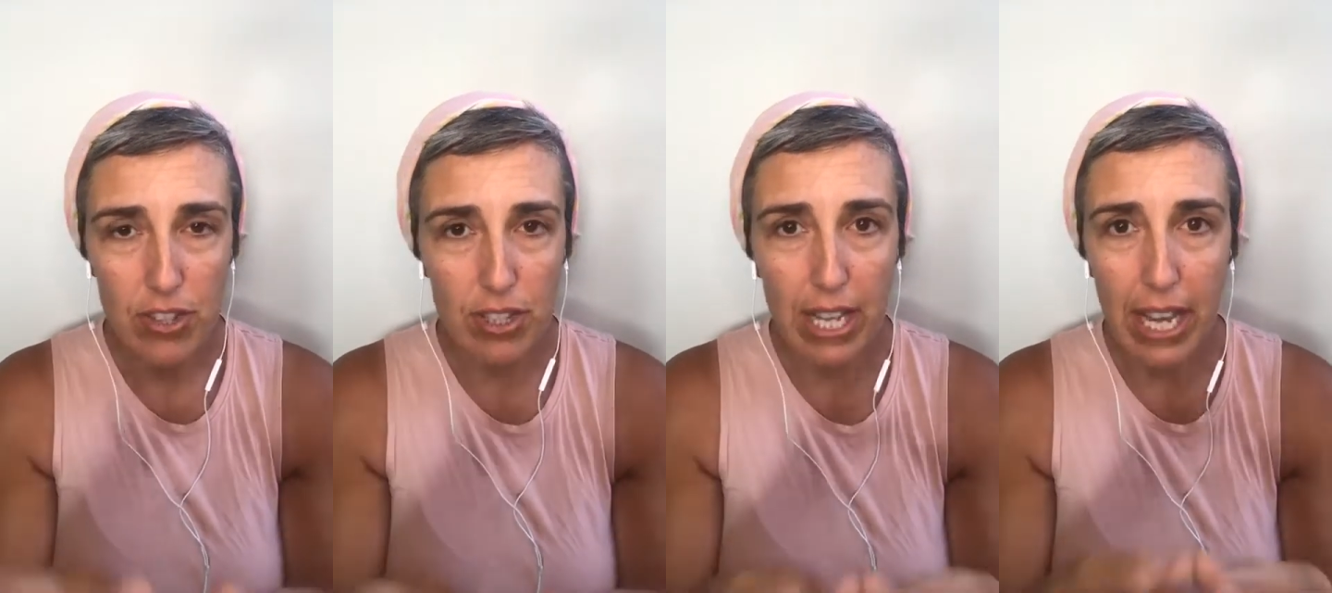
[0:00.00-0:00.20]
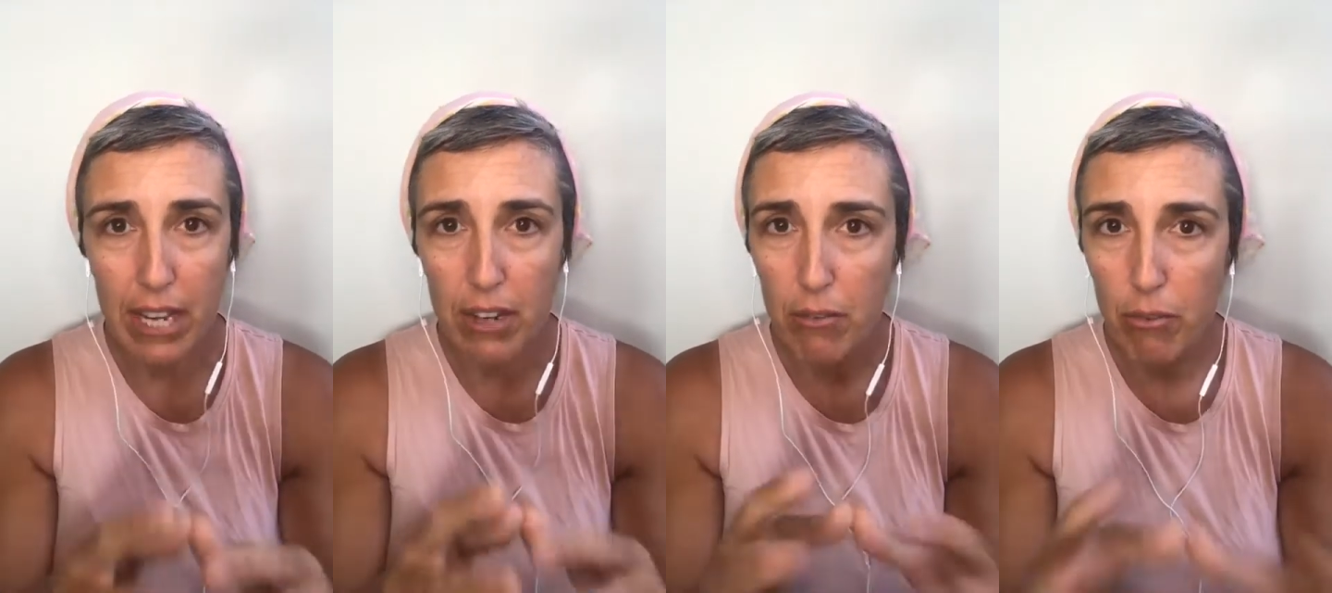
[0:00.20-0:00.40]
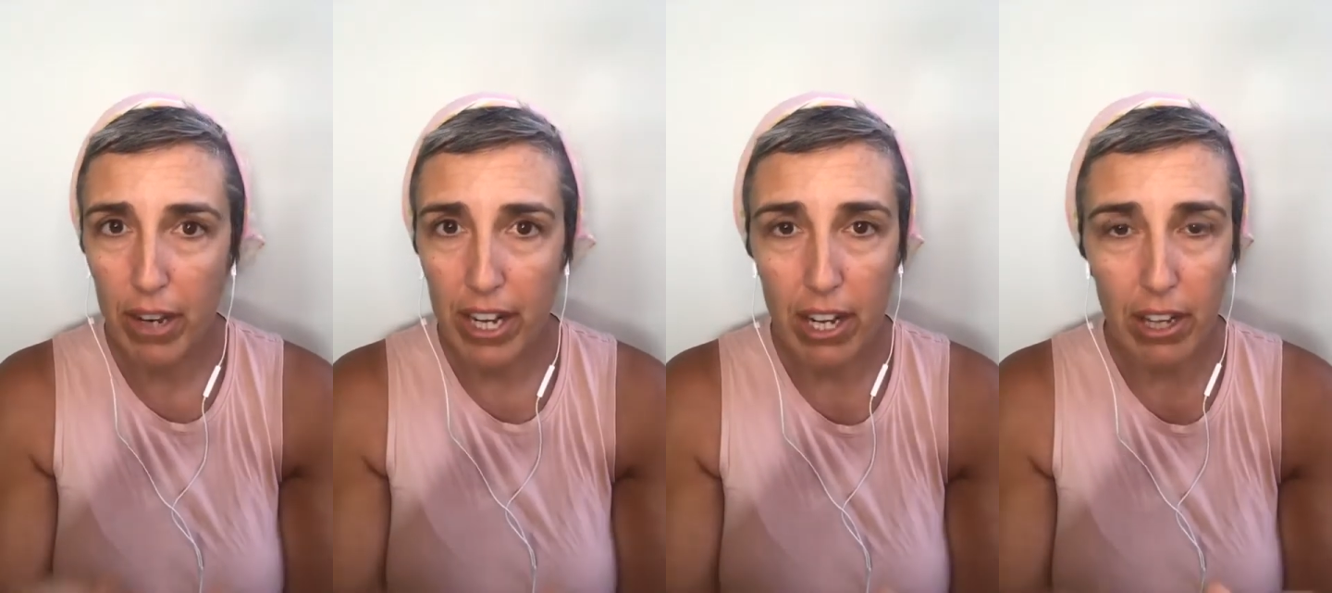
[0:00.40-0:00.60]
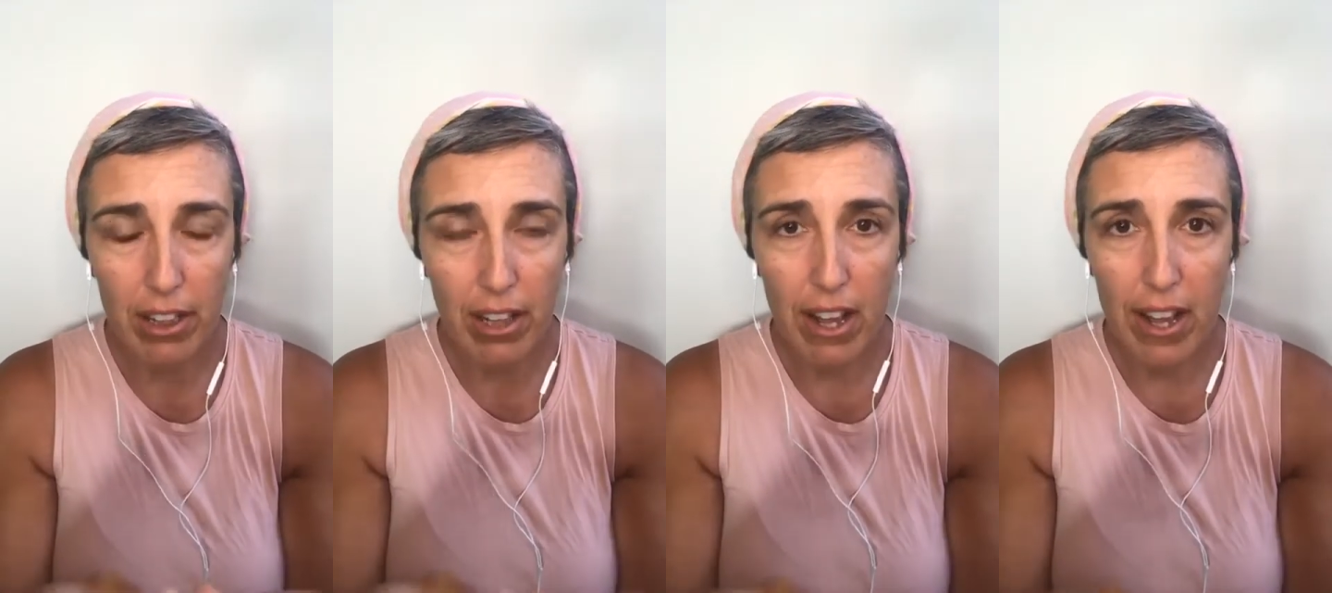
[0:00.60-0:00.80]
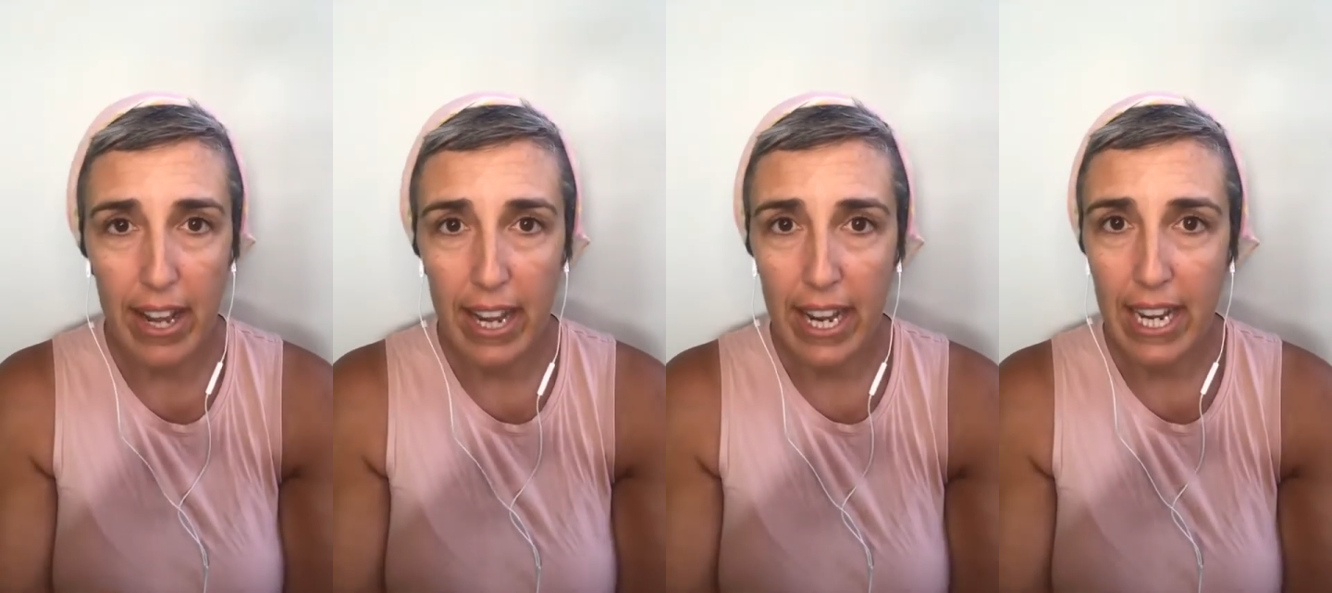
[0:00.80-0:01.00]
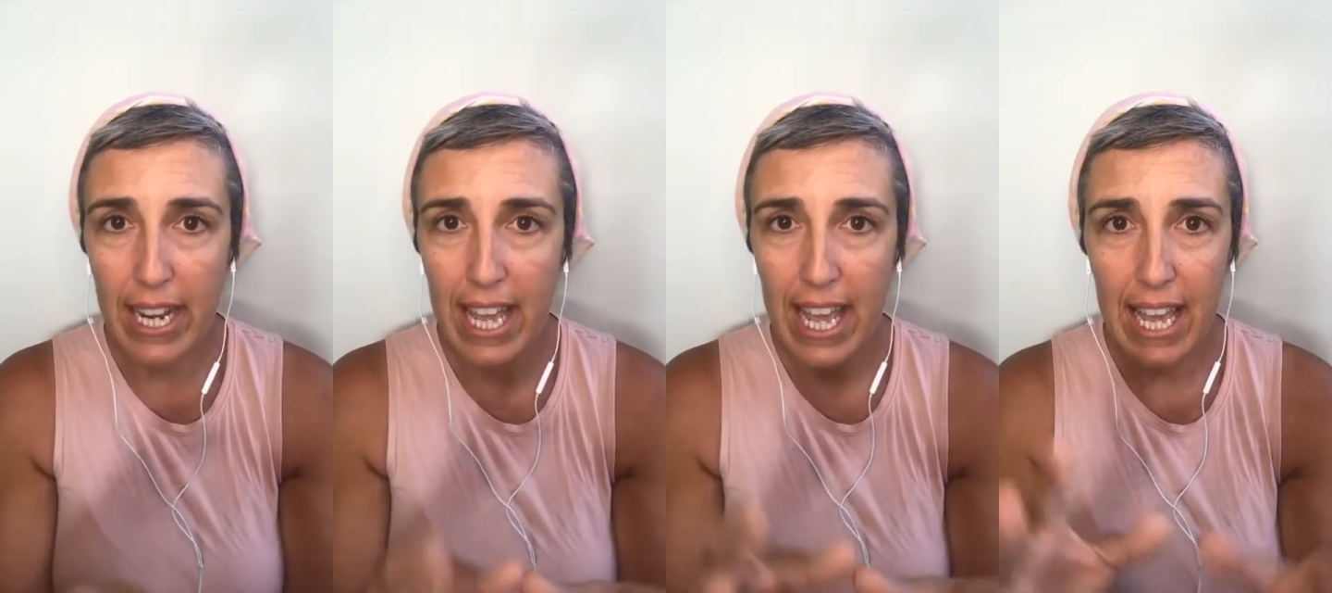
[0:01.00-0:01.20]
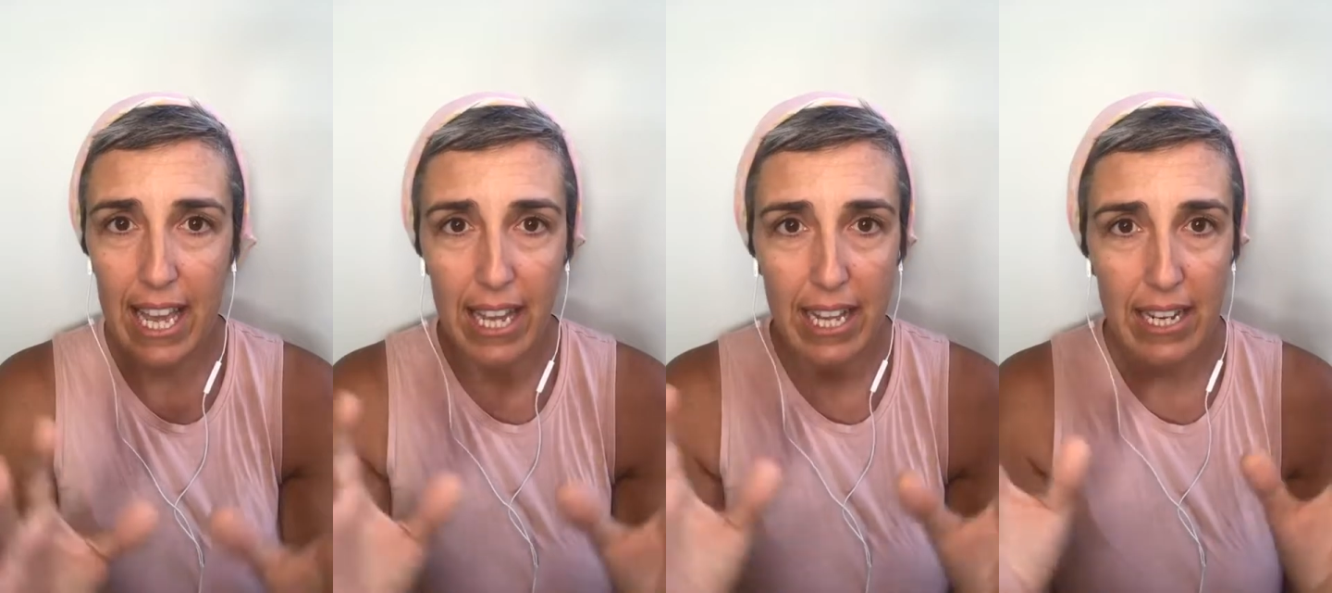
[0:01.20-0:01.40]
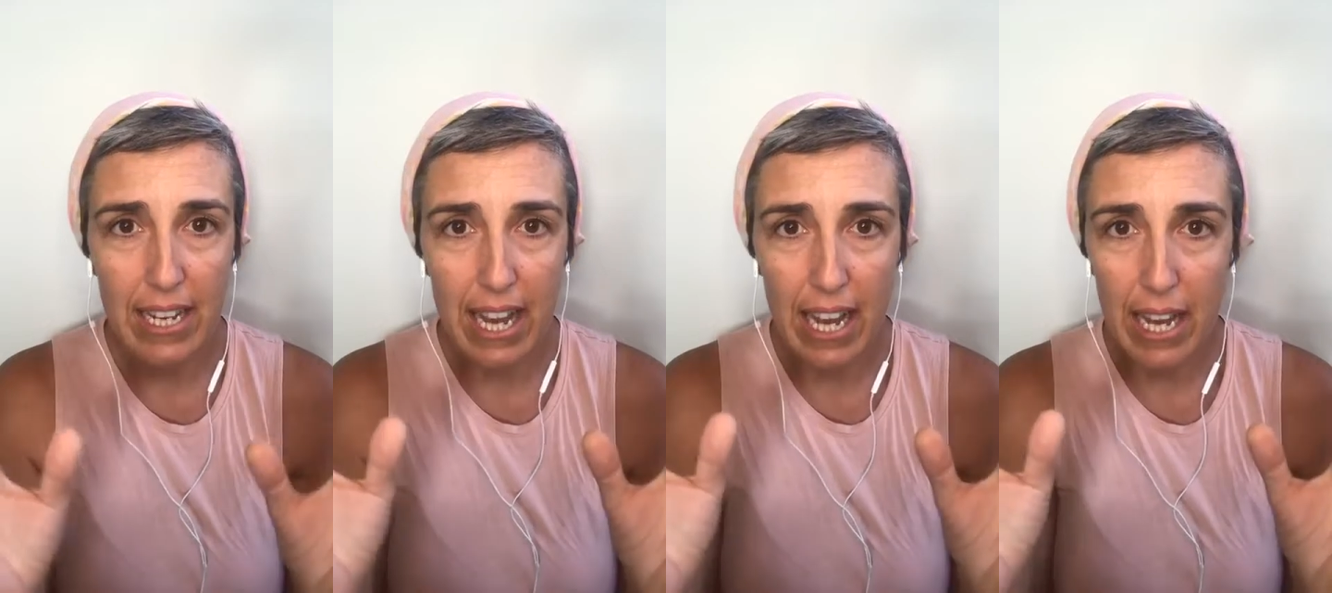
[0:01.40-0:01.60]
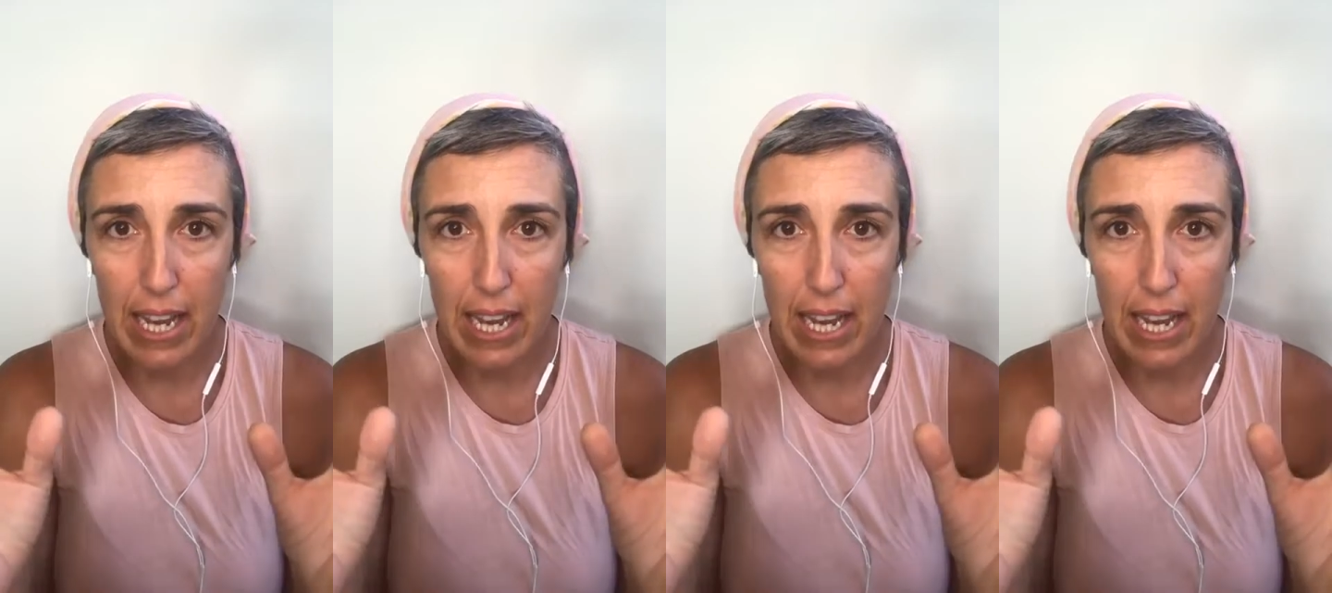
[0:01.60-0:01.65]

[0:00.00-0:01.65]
just kind of went online and